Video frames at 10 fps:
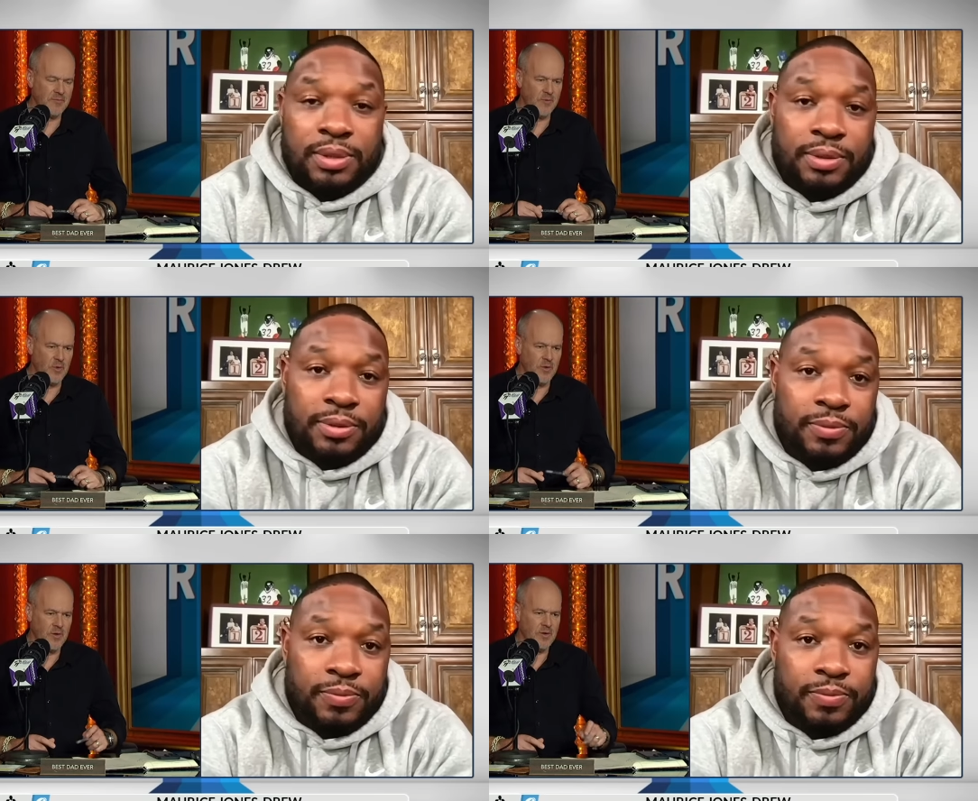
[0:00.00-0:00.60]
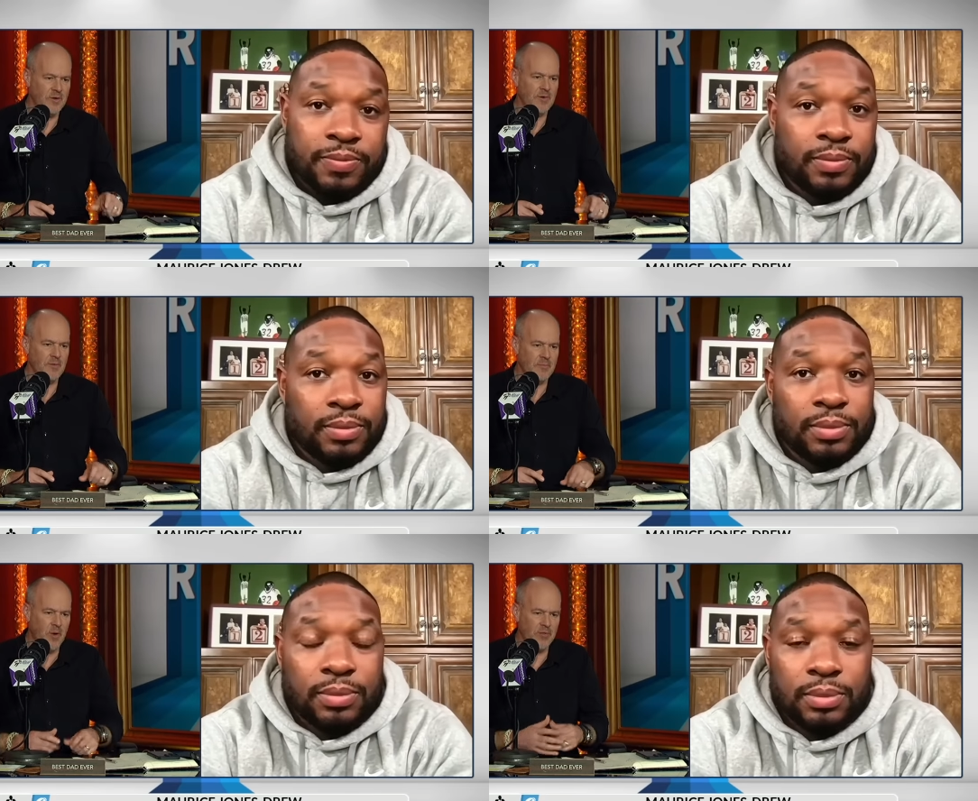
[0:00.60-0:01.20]
Speaker 1: for
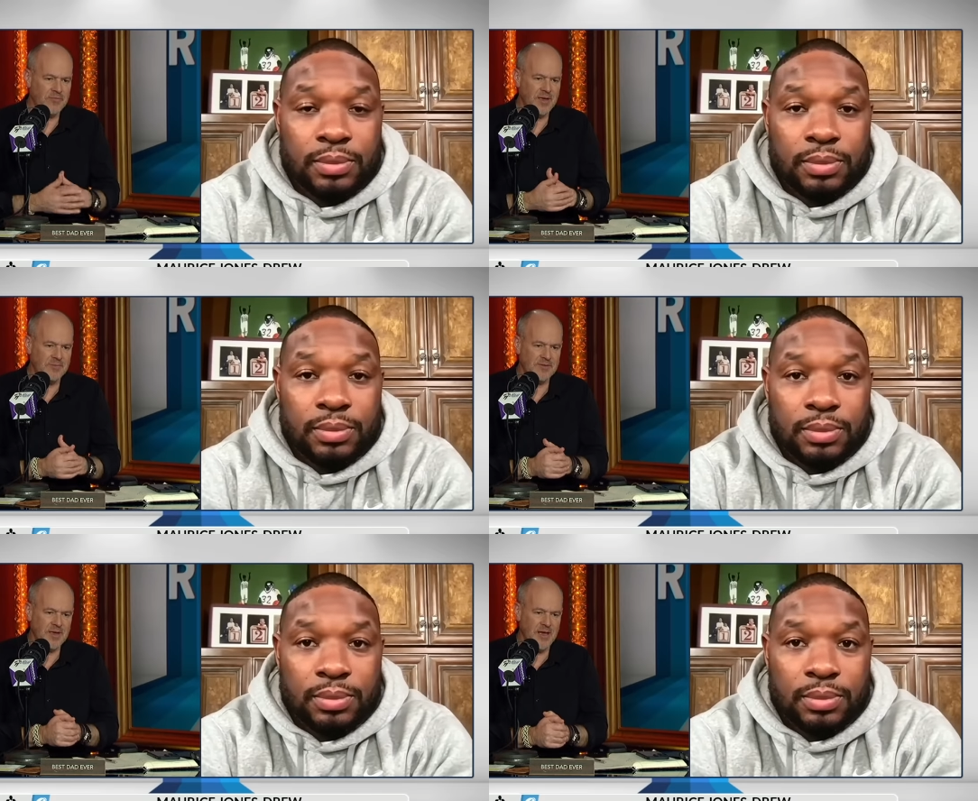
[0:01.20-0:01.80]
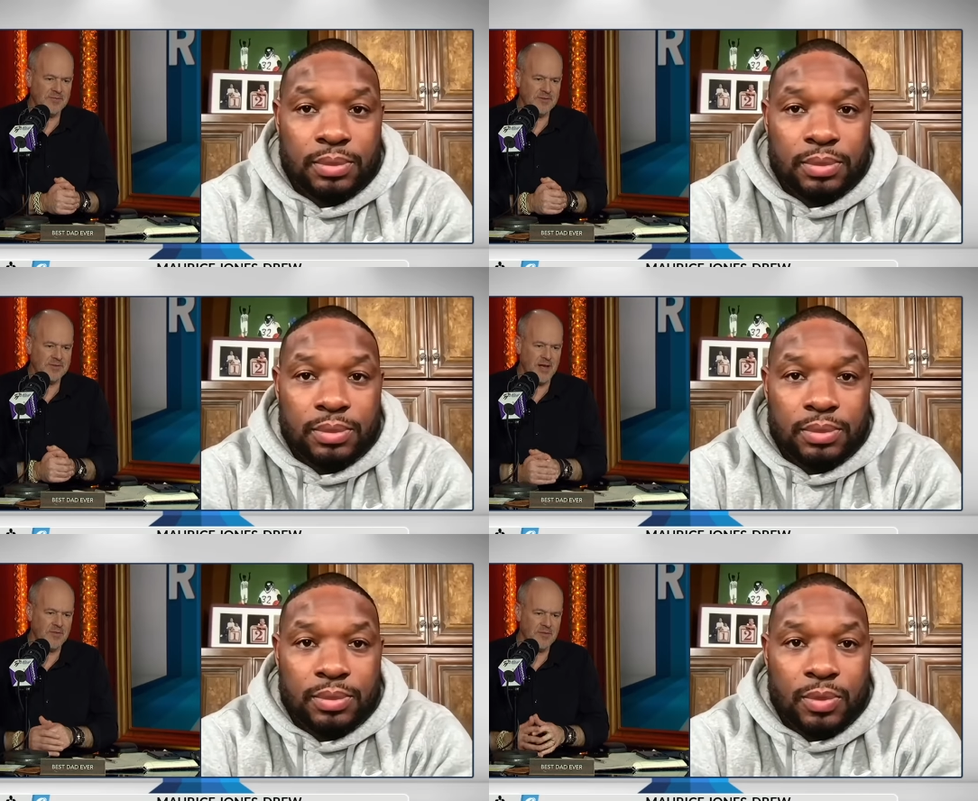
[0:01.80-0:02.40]
both teams in the A F C
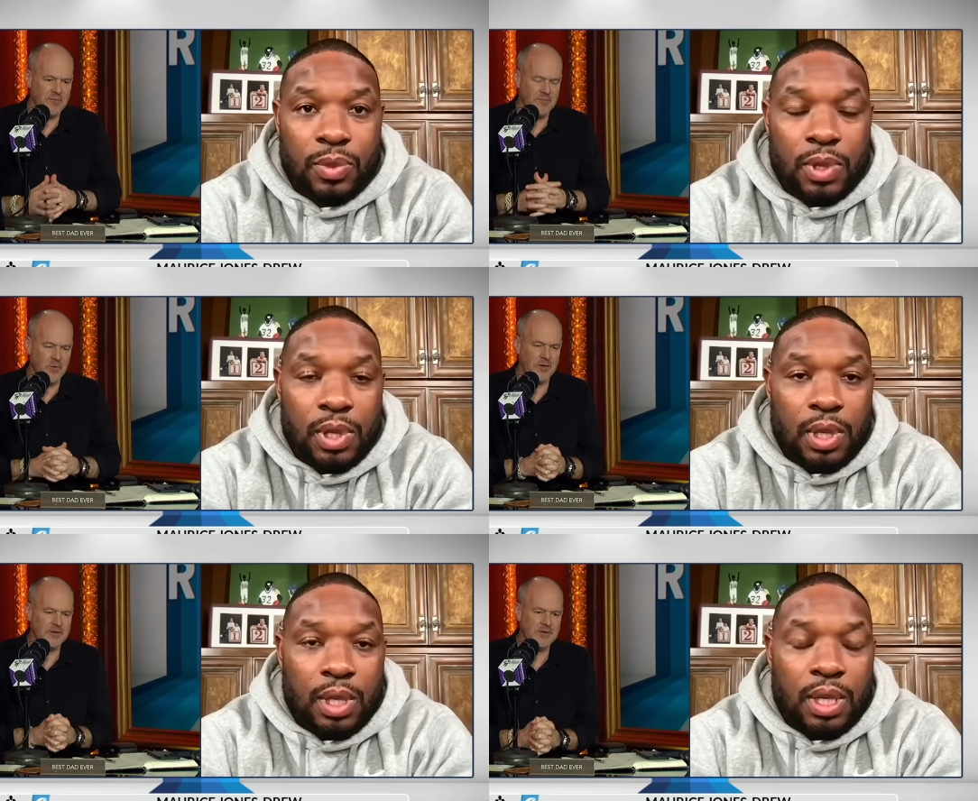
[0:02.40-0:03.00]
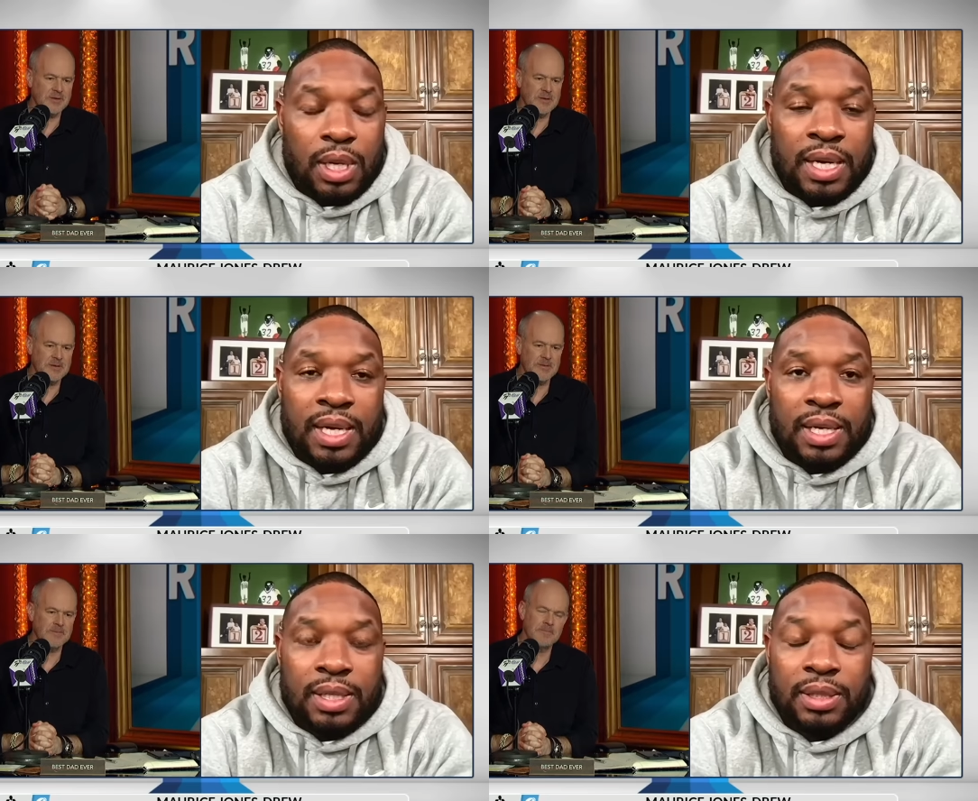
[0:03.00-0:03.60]
South, Maurice?
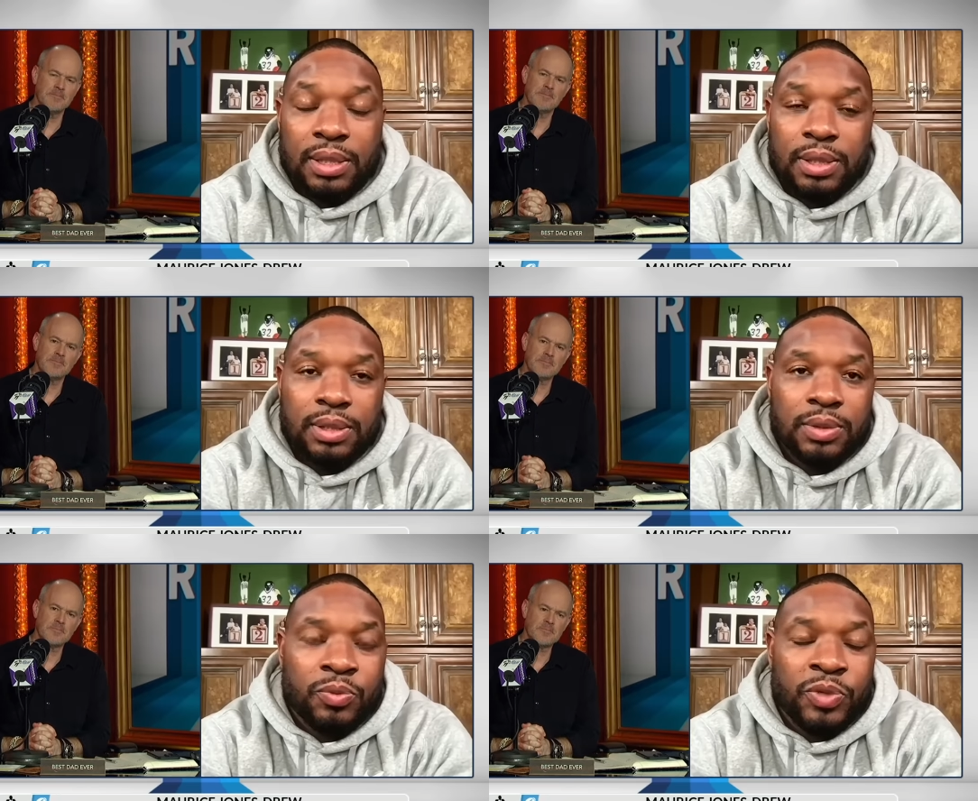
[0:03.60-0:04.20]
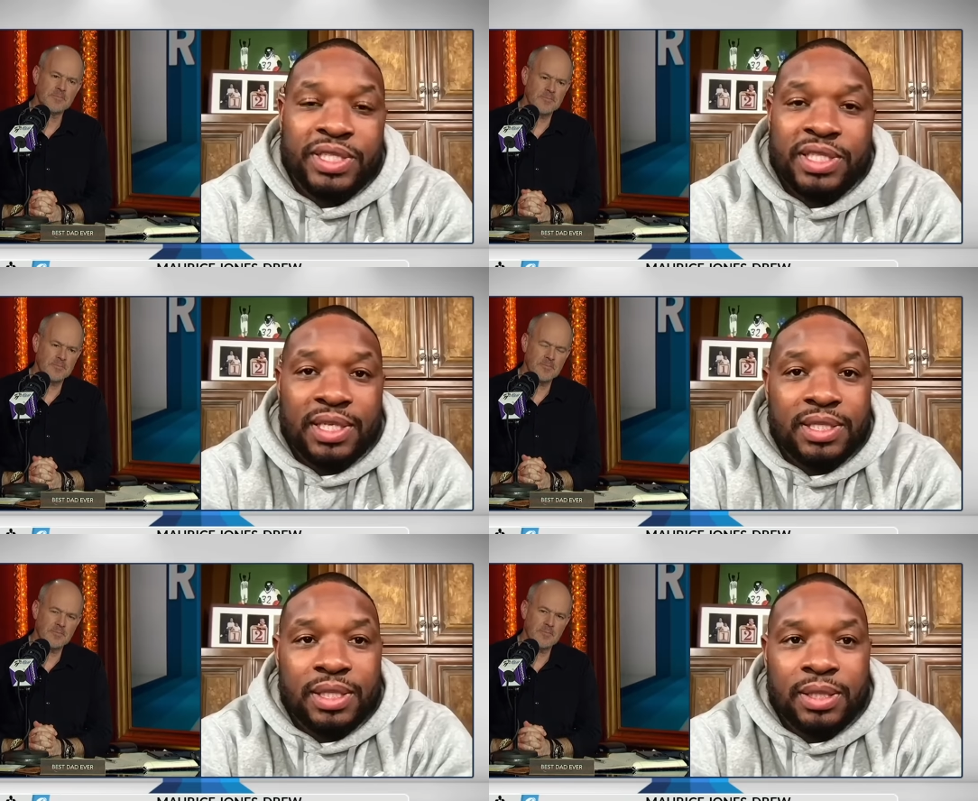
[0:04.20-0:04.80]
Speaker 2: Uh Rich,
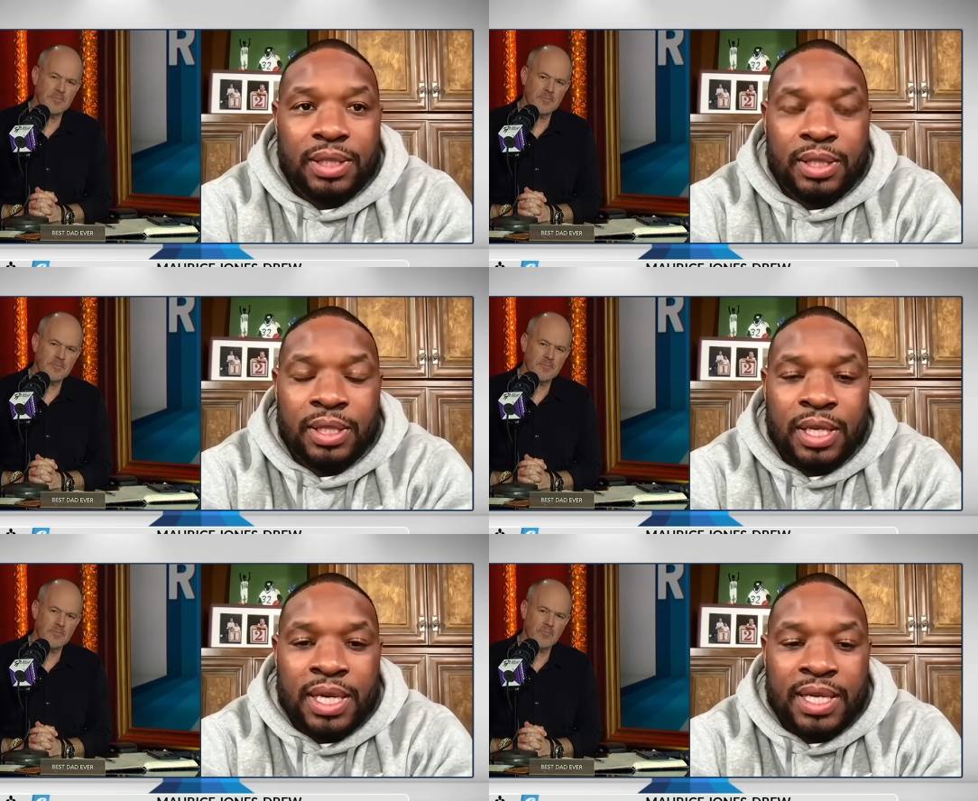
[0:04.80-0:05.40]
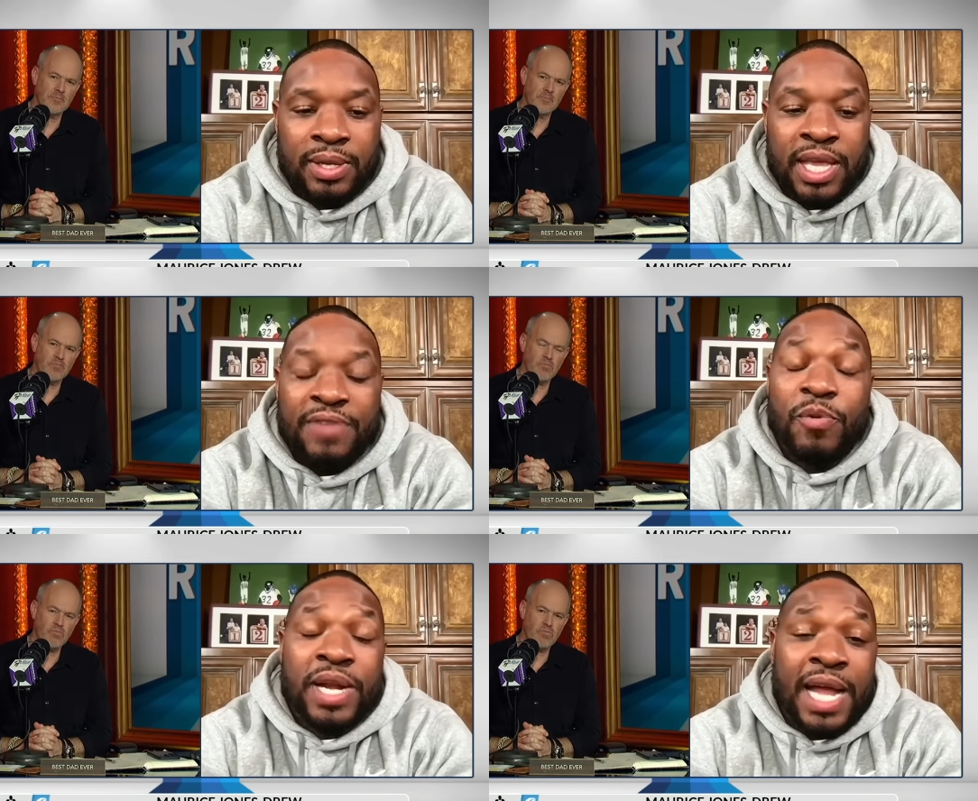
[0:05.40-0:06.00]
listen, it,
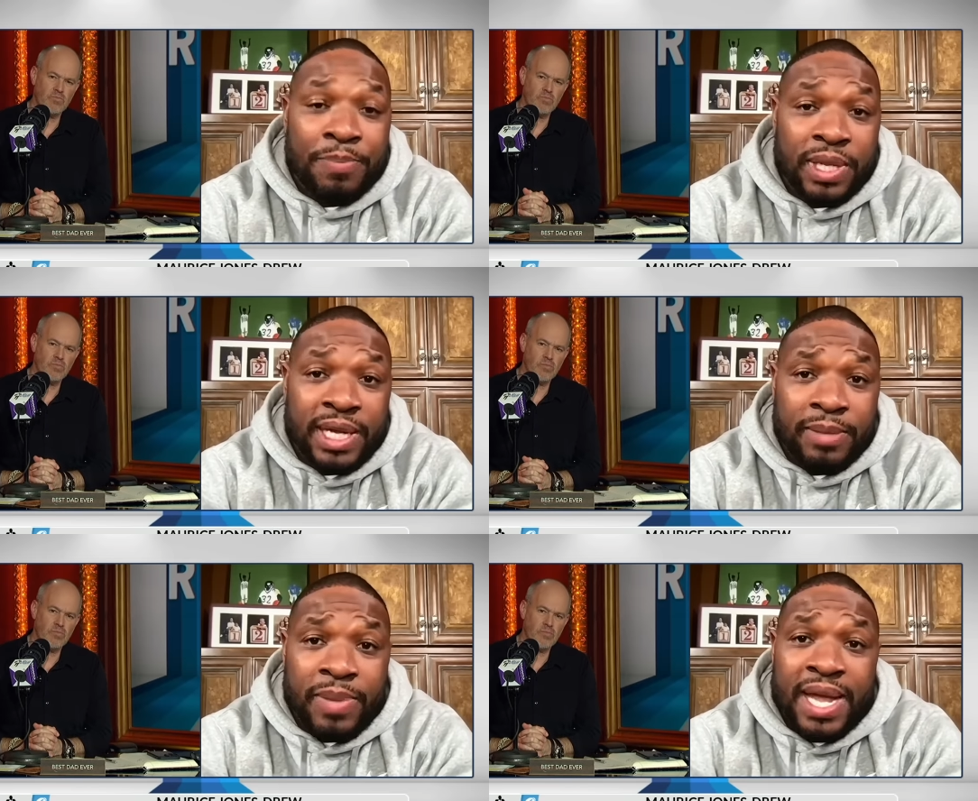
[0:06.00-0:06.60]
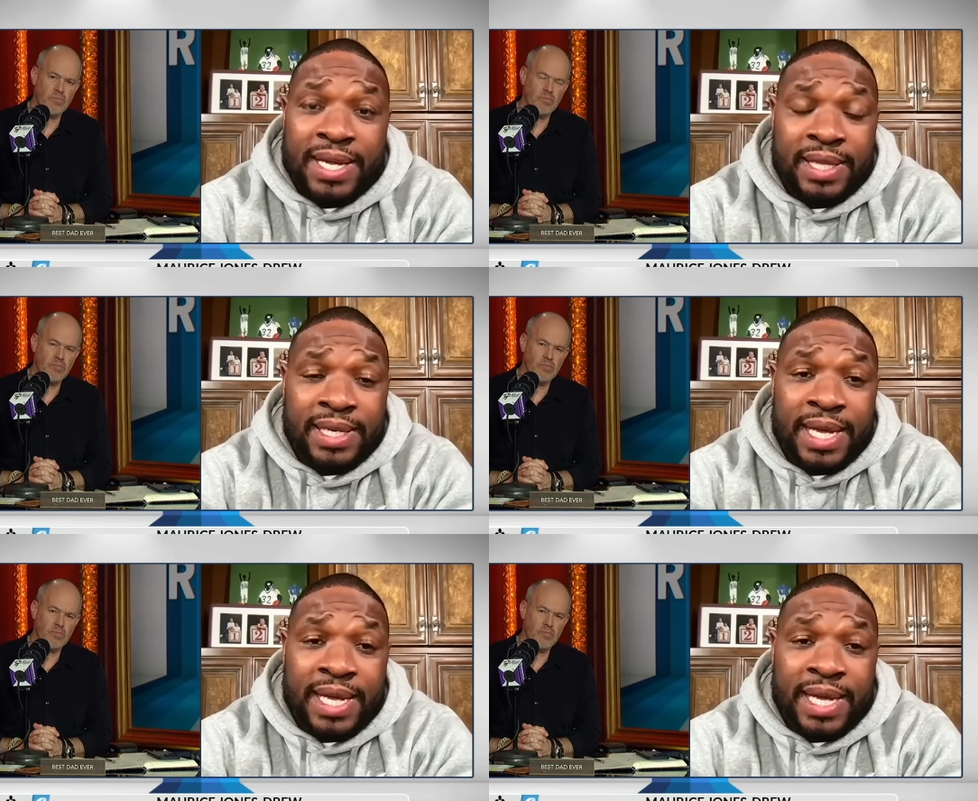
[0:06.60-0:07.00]
even when I played back in the